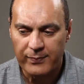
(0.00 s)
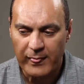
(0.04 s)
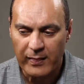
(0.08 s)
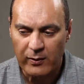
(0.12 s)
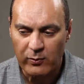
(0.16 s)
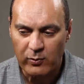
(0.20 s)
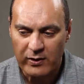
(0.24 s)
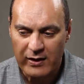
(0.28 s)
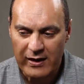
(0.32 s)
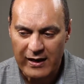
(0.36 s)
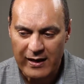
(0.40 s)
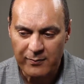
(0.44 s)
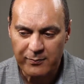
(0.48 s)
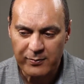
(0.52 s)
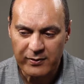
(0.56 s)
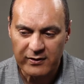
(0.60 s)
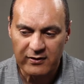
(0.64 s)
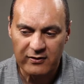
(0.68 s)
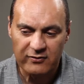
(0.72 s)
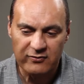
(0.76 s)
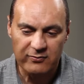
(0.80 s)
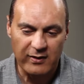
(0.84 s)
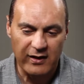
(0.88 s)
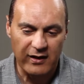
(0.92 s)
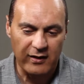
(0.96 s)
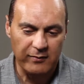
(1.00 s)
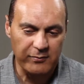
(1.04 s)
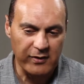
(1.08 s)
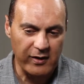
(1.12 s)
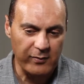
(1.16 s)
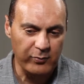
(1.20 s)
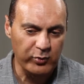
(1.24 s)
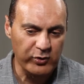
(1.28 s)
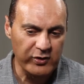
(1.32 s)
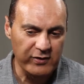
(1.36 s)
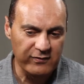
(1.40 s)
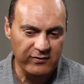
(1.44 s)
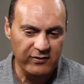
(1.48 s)
What happened is at my
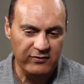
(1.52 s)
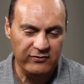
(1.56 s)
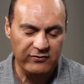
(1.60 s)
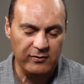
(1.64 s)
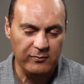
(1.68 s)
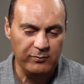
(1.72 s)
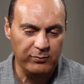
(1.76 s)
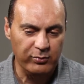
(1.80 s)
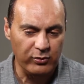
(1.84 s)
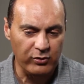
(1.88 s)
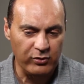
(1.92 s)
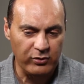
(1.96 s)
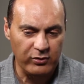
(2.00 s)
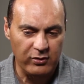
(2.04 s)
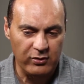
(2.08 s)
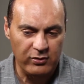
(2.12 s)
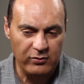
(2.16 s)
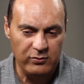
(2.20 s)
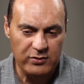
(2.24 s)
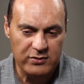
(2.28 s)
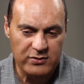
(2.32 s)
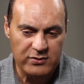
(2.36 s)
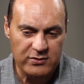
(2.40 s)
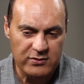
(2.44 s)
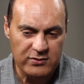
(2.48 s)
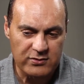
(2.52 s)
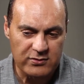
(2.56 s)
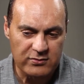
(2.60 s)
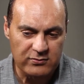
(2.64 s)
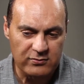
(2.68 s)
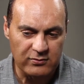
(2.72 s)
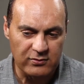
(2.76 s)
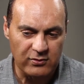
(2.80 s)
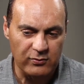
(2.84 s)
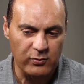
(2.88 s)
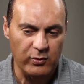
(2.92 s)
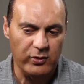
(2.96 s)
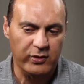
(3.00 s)
previous employer, which is
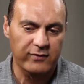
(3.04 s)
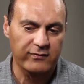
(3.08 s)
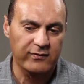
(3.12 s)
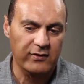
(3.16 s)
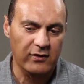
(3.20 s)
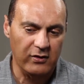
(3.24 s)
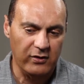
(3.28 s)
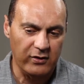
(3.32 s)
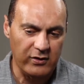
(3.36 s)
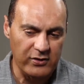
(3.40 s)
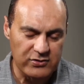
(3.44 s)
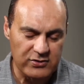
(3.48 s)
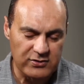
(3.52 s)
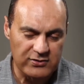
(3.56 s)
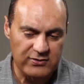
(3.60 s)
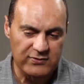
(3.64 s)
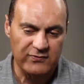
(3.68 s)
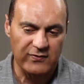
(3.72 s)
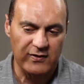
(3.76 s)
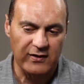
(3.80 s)
one of the largest